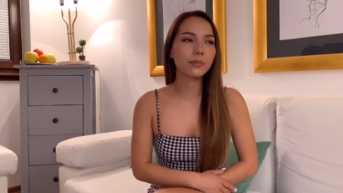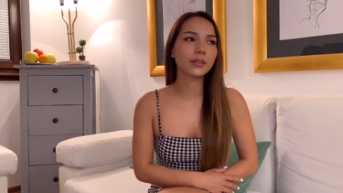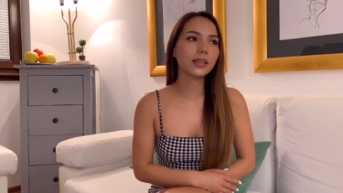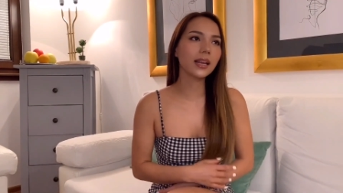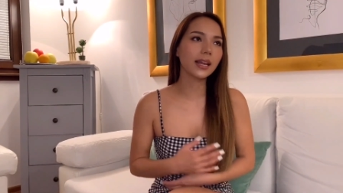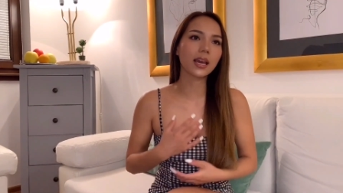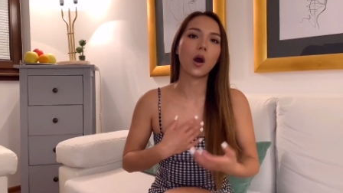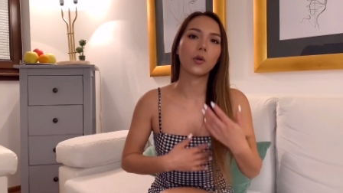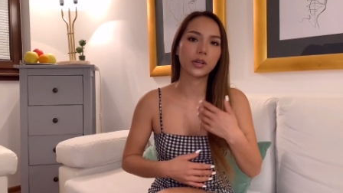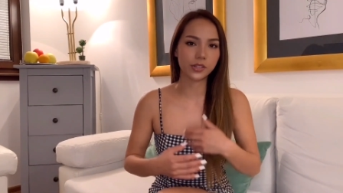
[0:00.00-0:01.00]
but not like
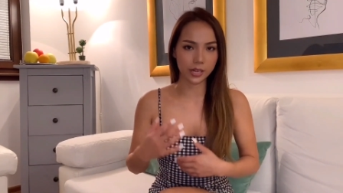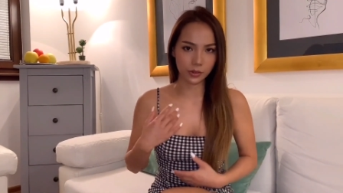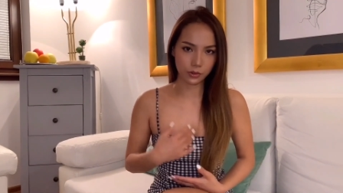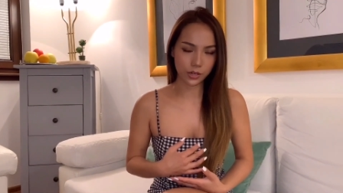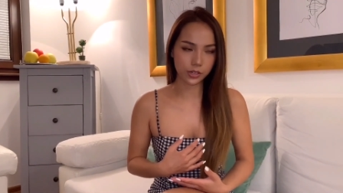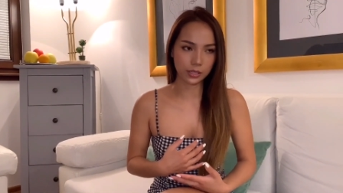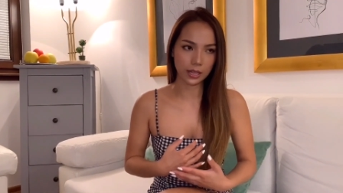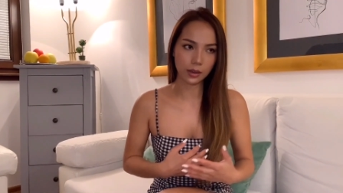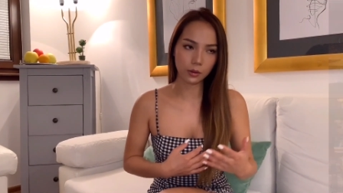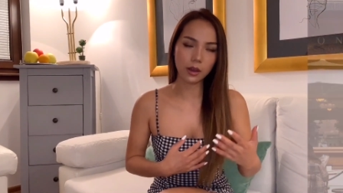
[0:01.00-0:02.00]
our generation
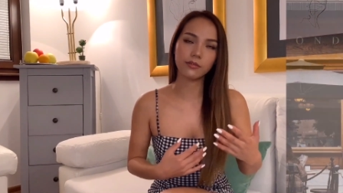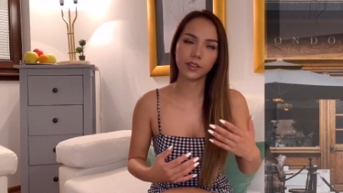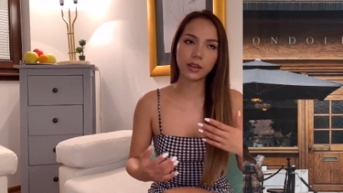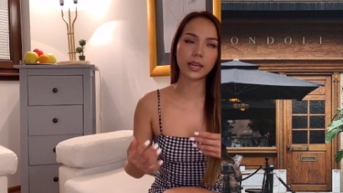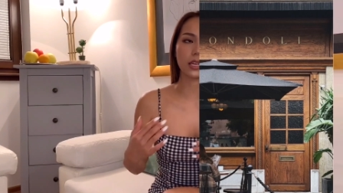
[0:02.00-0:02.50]
now. I feel like